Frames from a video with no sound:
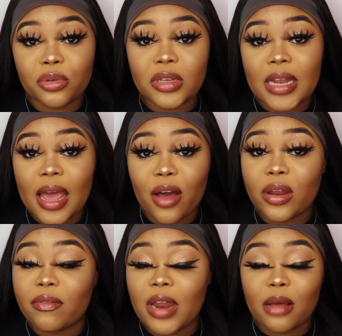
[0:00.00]
routine out,
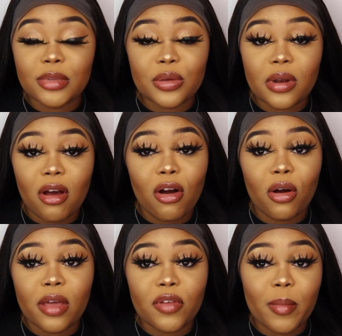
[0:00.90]
if it helps you at
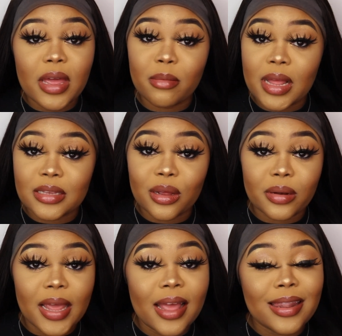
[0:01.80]
all. If your makeup lasts all
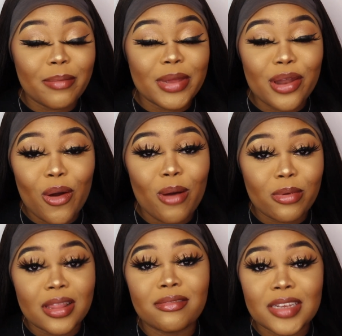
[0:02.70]
day, let me know. I
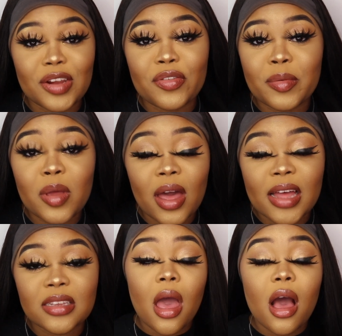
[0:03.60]
would love to hear from you
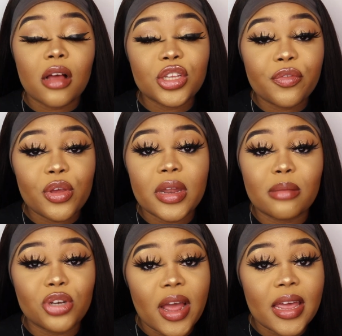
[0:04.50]
guys. Also, if you end
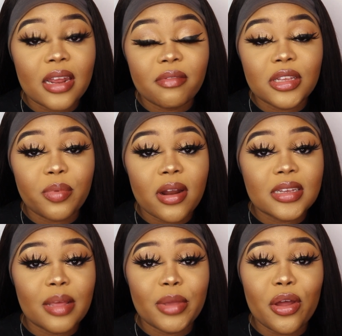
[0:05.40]
up trying any of these
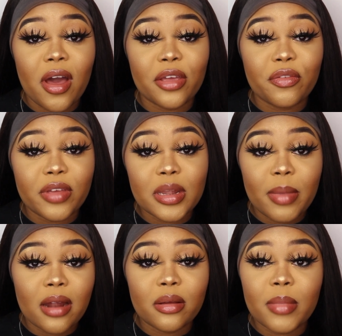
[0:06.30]
products, let me know how you feel
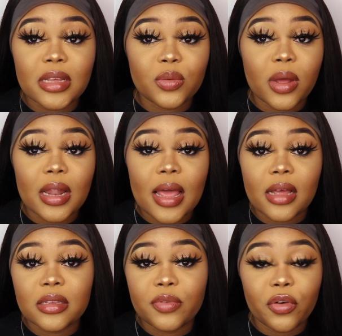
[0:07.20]
about them, as well
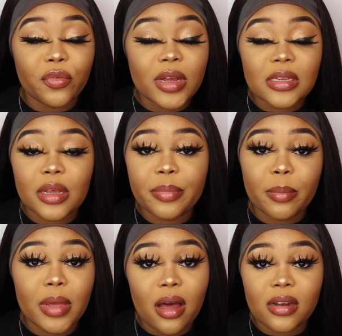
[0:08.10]
as feel free to put
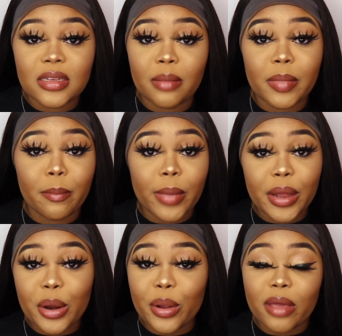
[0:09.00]
me on to something
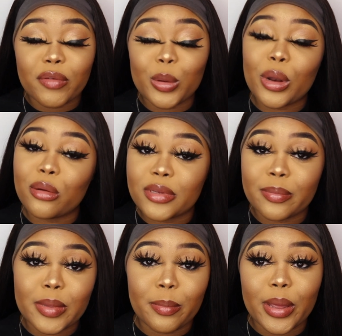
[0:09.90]
better if you know
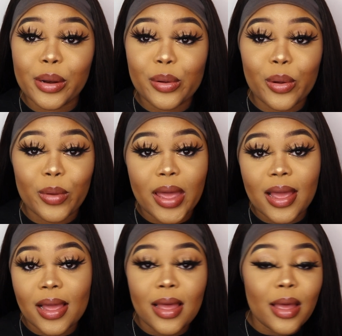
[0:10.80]
something better,
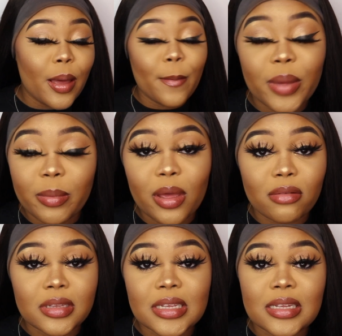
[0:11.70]
okay? Put me
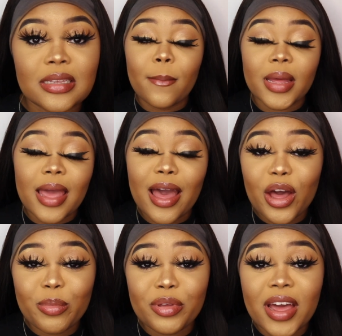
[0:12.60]
on, sis. But yeah, I
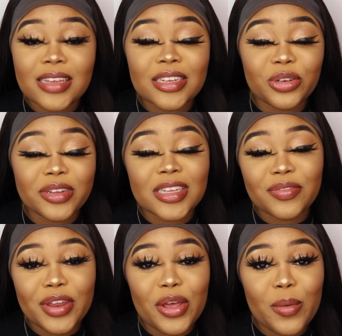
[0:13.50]
hope you guys enjoyed this
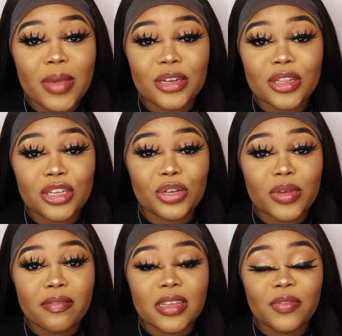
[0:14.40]
video. Make sure that you
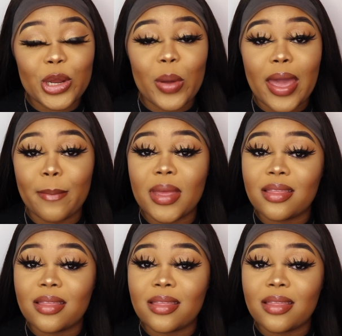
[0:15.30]
give this video a big